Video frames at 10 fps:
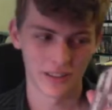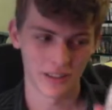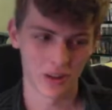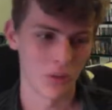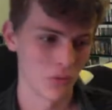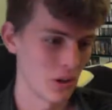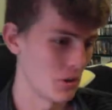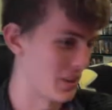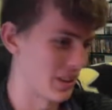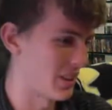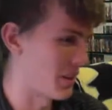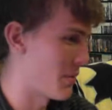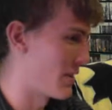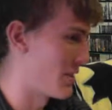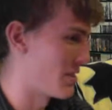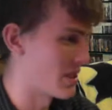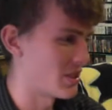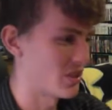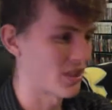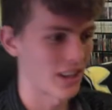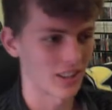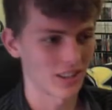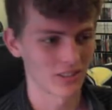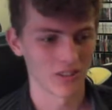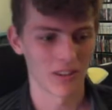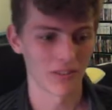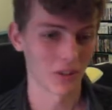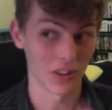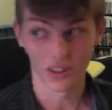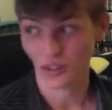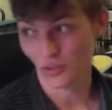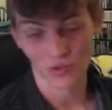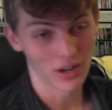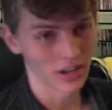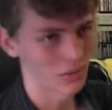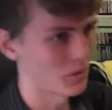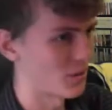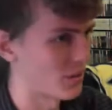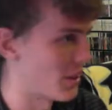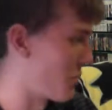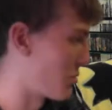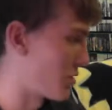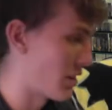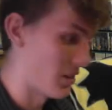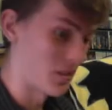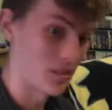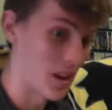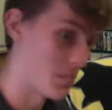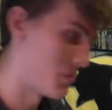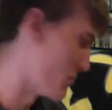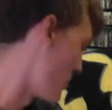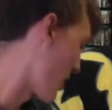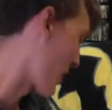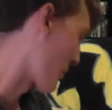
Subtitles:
Don't know anything about this. I just got it because, you know, I have all the other Dragon Ball games except Dragon